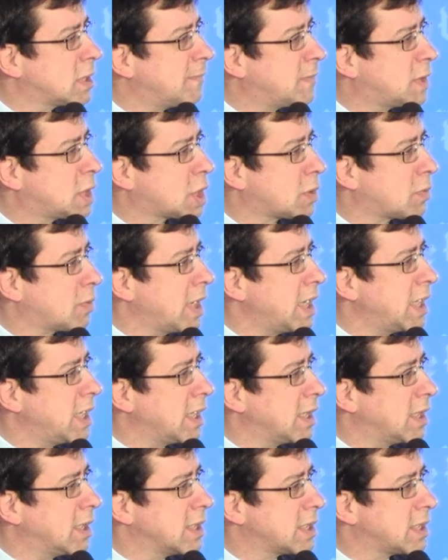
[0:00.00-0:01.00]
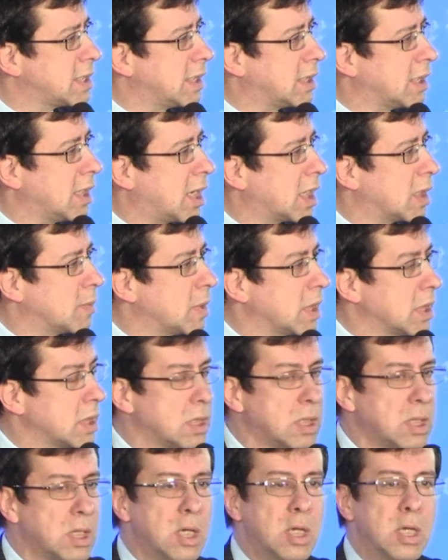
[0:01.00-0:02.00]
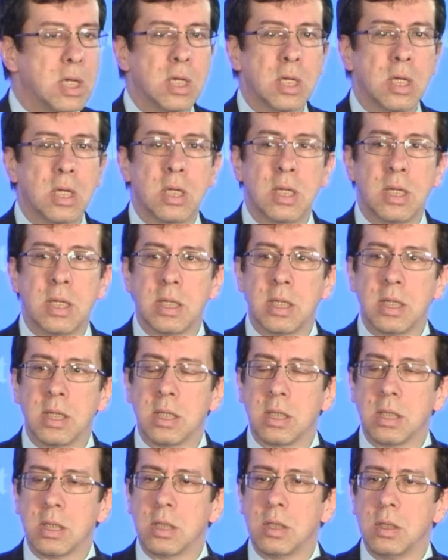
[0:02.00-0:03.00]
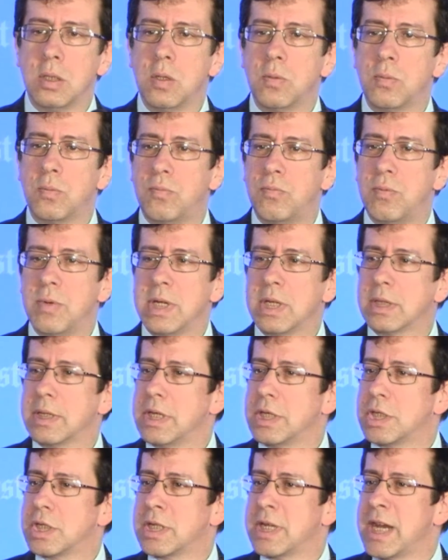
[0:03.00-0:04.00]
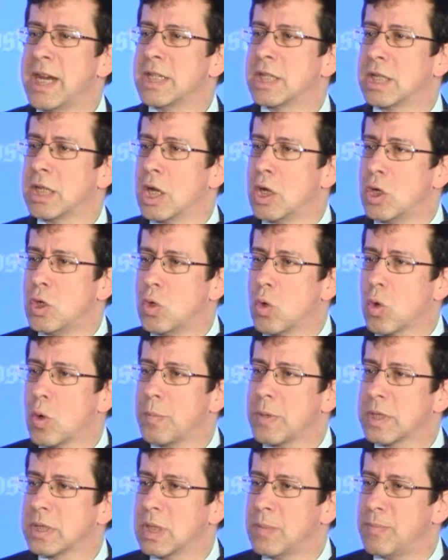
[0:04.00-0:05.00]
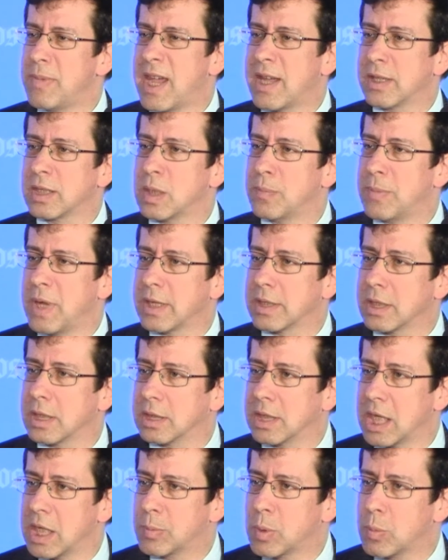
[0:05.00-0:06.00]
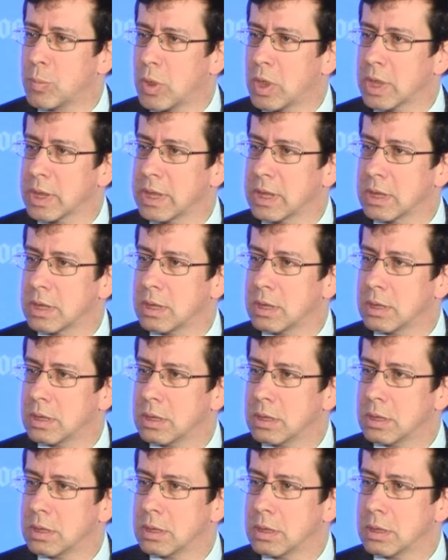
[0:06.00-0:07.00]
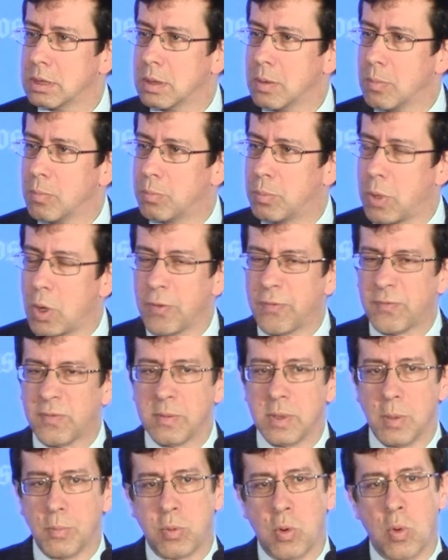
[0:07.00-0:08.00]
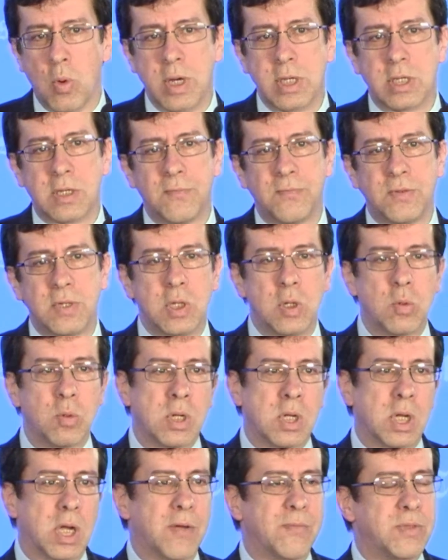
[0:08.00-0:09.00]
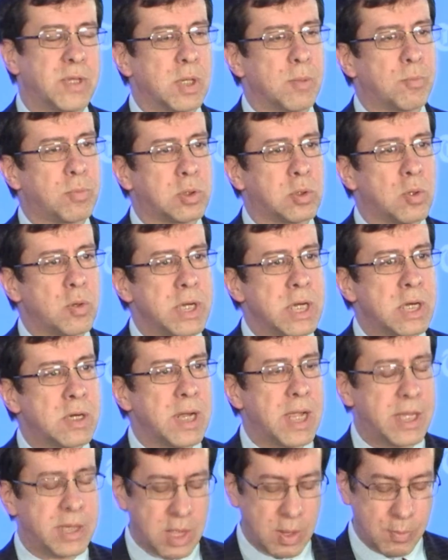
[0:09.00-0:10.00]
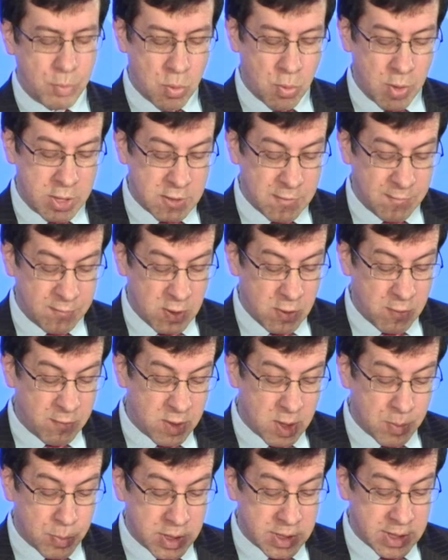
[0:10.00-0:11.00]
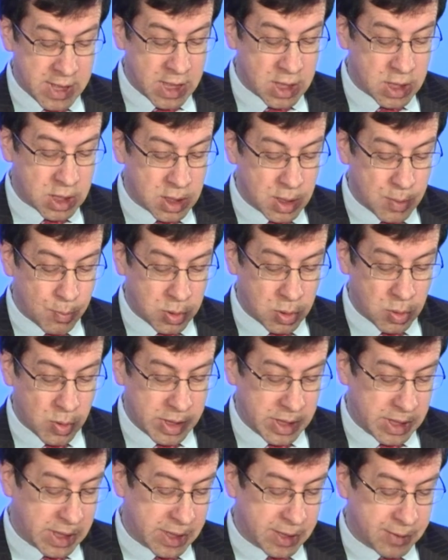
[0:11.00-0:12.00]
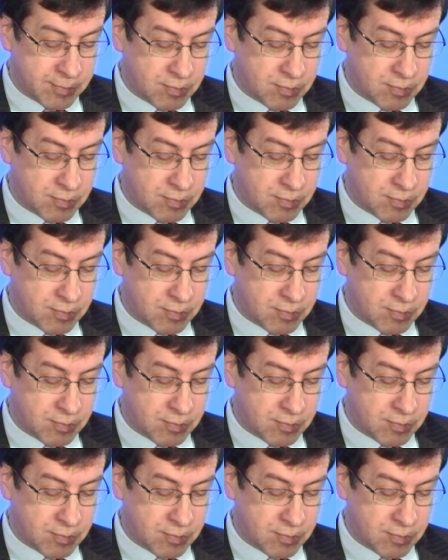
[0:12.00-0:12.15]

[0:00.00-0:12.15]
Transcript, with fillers: of training in this economy, you really change an enormous amount about the labor market, both from the point of view of the employer and the point of view of the potential employee.